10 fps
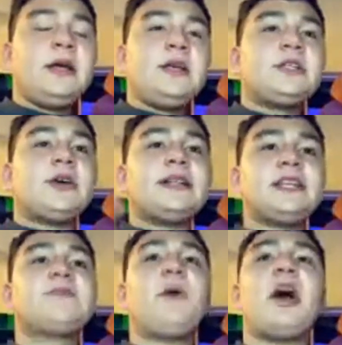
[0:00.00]
So at
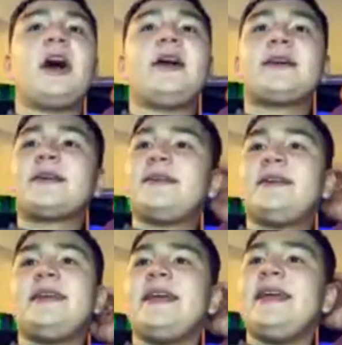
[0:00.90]
this part,
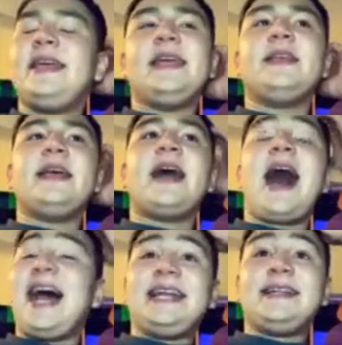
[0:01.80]

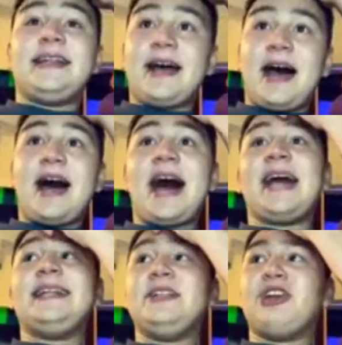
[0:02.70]
I
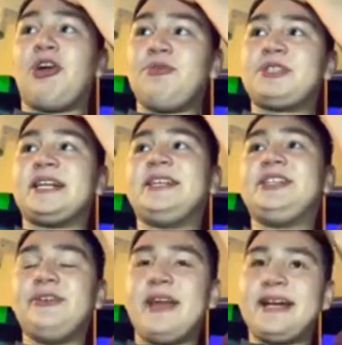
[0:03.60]
didn't know he was gonna
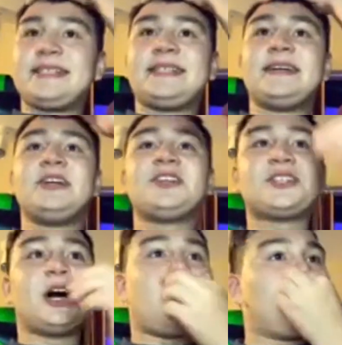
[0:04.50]
do this.
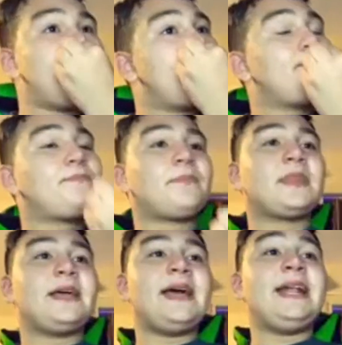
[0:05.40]
So,
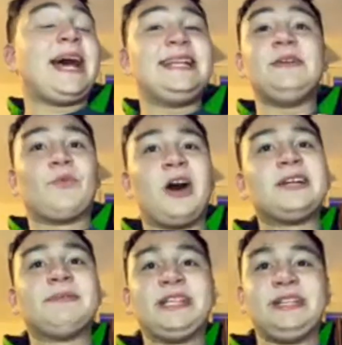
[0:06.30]
and I didn't
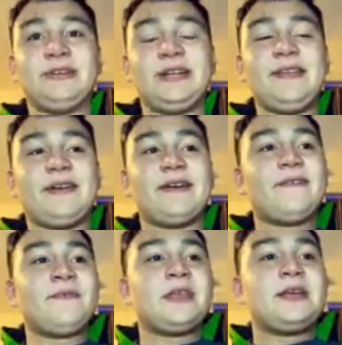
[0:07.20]
want him to do it either.
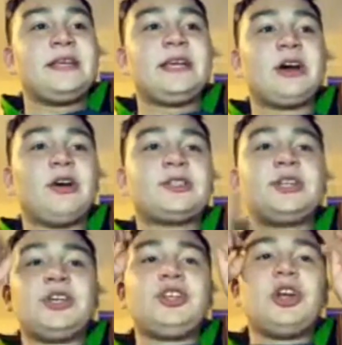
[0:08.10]
He
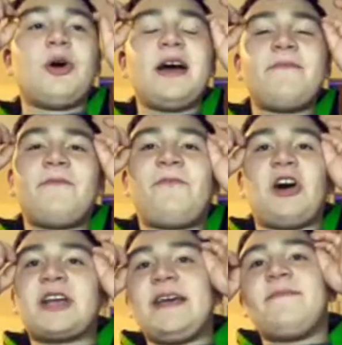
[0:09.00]
goes, you know what?
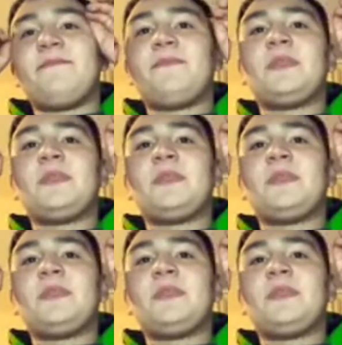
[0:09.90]
Fuck it.